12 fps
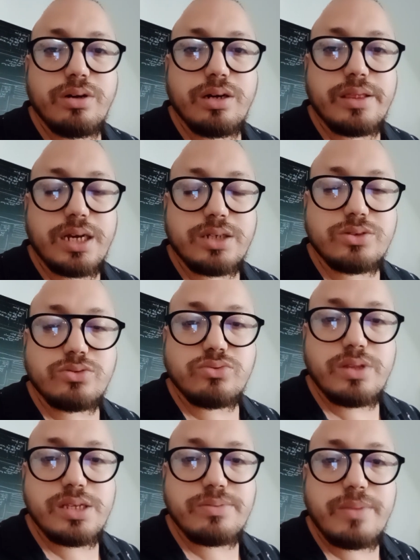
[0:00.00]
thanks to
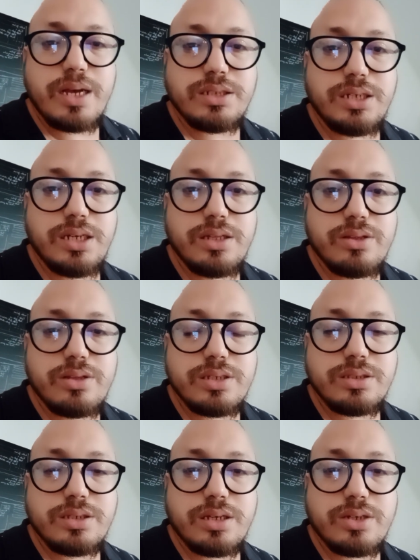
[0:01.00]
this machine,
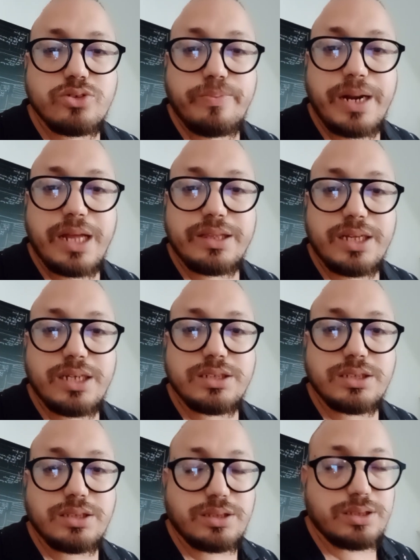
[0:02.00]
this super
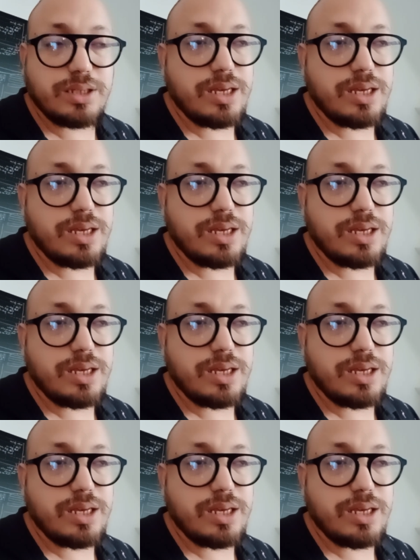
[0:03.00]
intelligence,